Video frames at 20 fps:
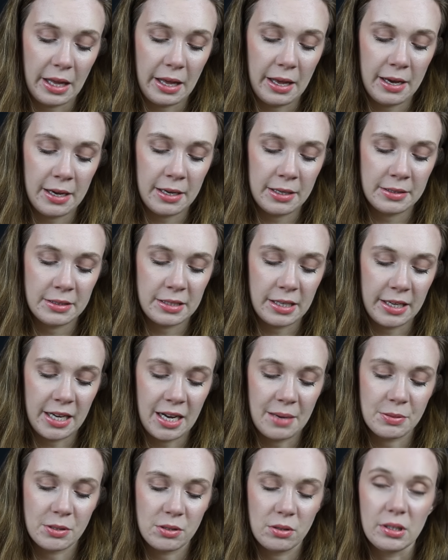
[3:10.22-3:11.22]
And I
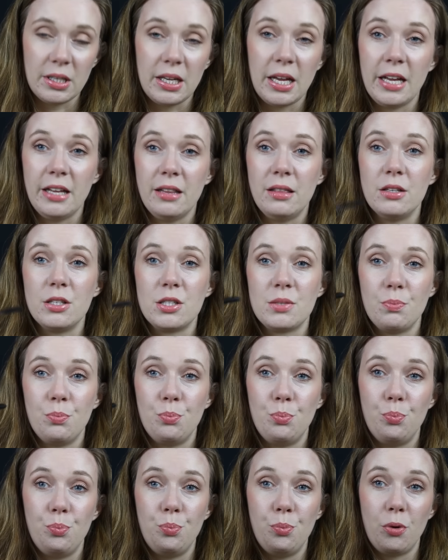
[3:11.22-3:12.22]
absolutely hate this
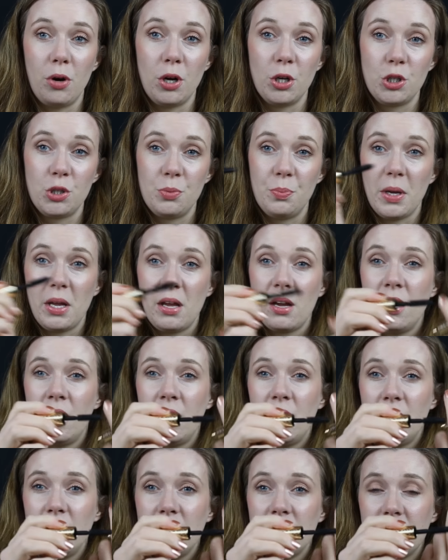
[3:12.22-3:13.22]
brush
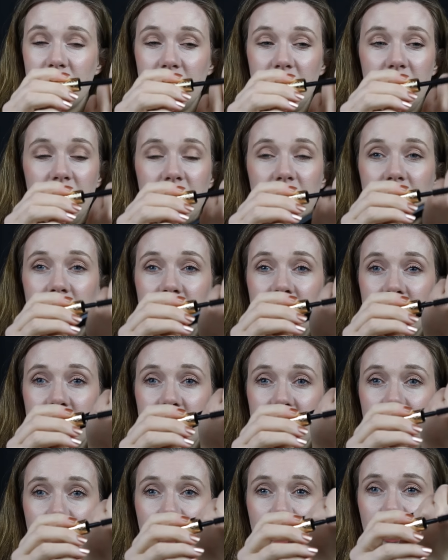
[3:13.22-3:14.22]
because it
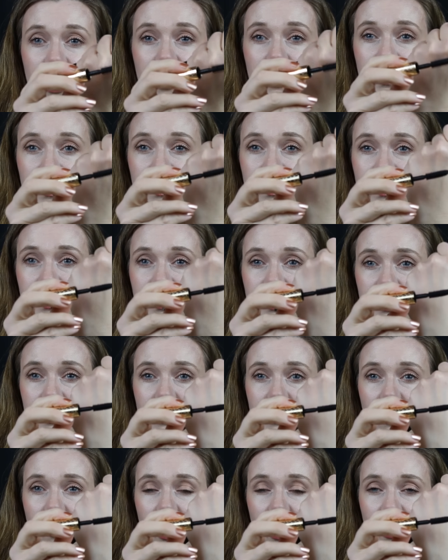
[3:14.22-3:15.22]
is, um,
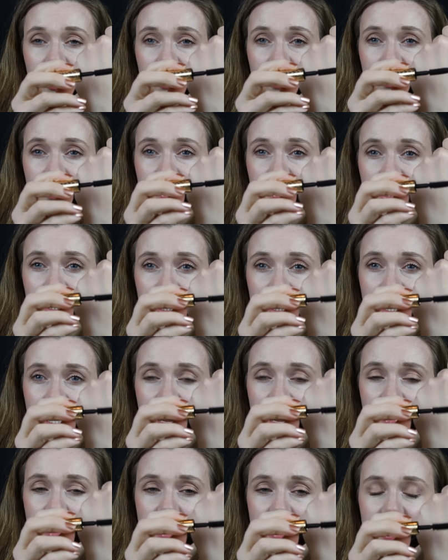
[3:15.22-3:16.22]
here.
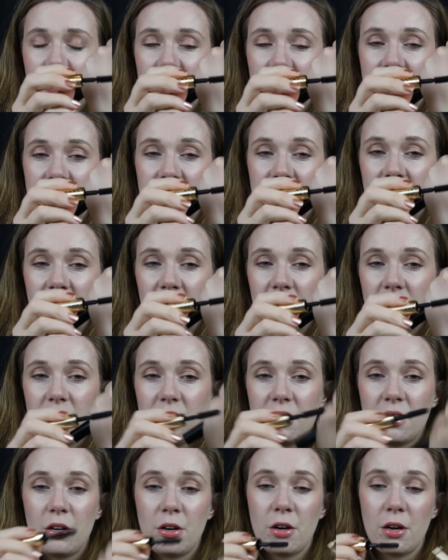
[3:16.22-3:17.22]
Maybe you could see
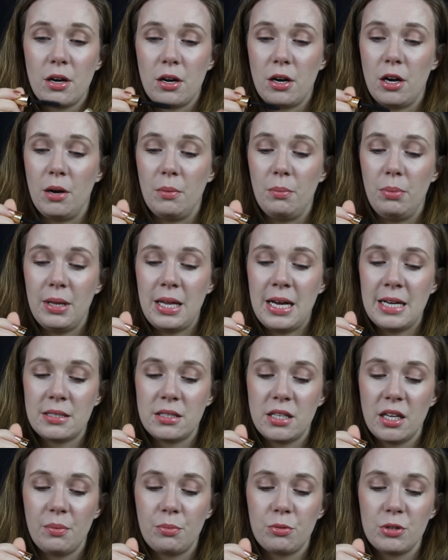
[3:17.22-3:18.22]
these are um,
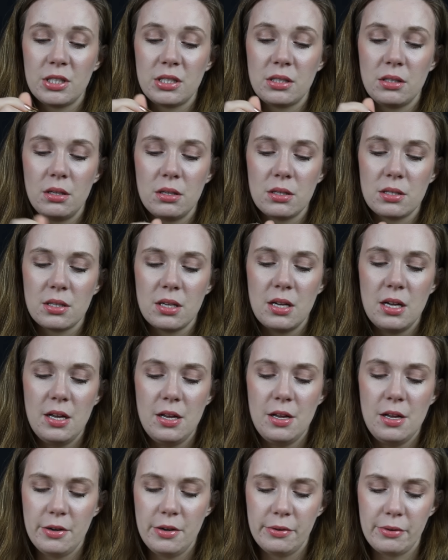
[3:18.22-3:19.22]
plastic bristles
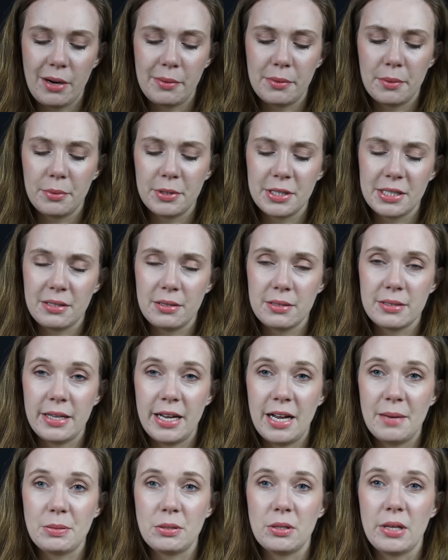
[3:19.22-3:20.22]
rubber bristles. I
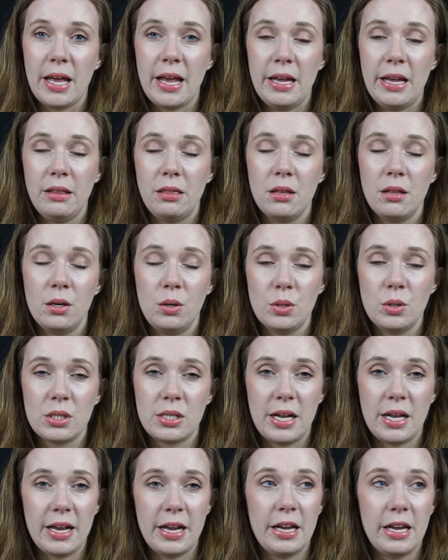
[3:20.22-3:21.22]
absolutely hate
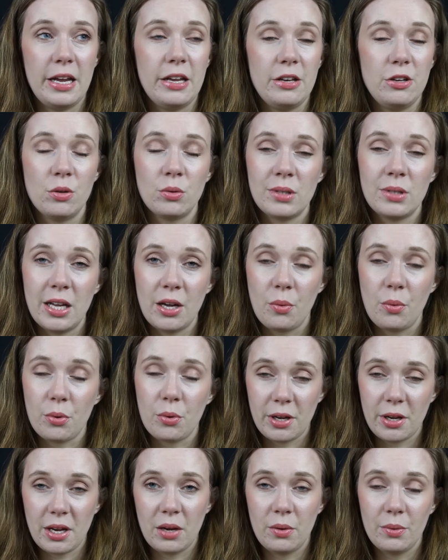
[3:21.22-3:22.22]
those. I don't like
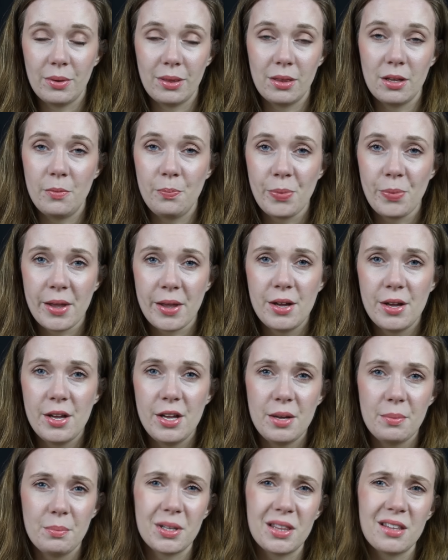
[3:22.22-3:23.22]
working with them.
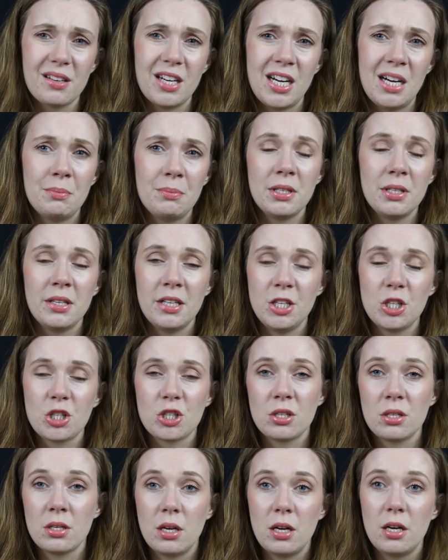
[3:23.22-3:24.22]
But the
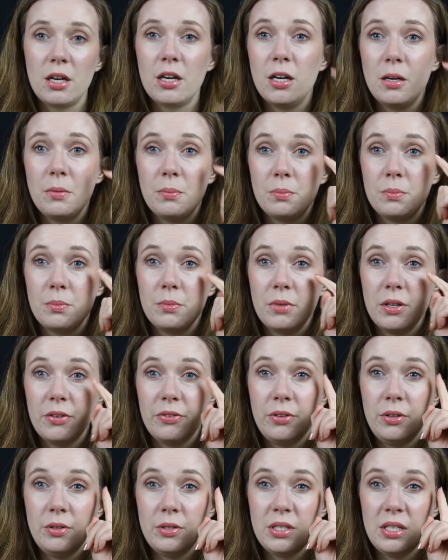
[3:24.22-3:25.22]
combination, um,
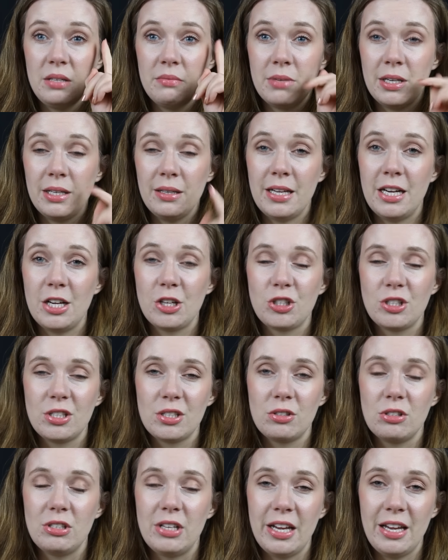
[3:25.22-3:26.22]
if you see my lashes
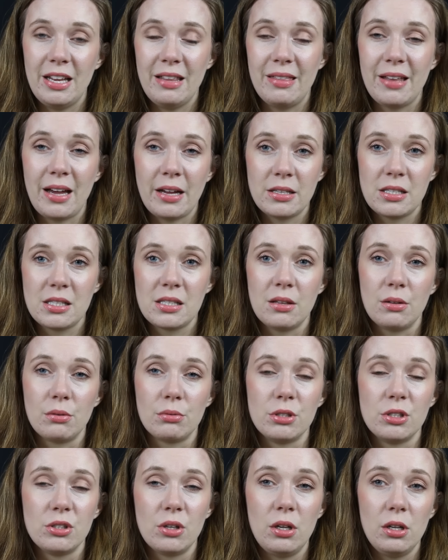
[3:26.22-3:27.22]
today, that's the
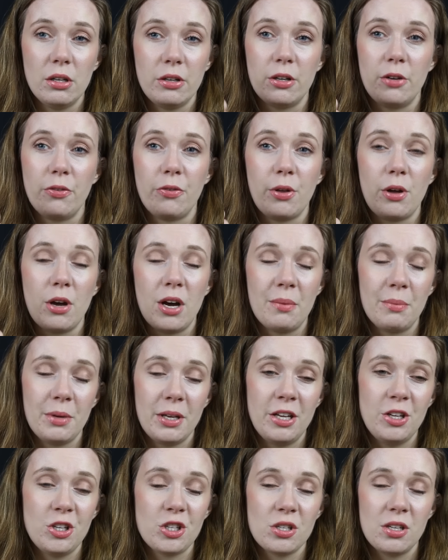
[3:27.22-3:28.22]
result of the
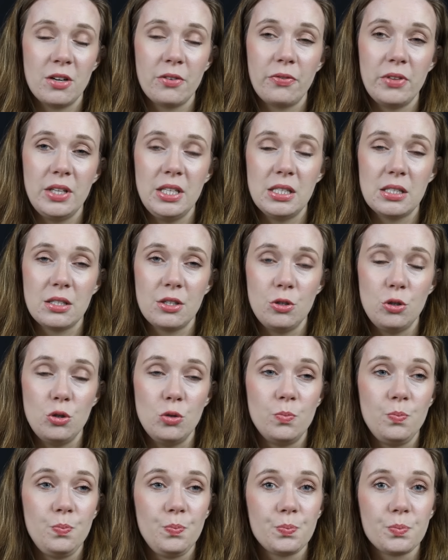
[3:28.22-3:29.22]
combination of these two.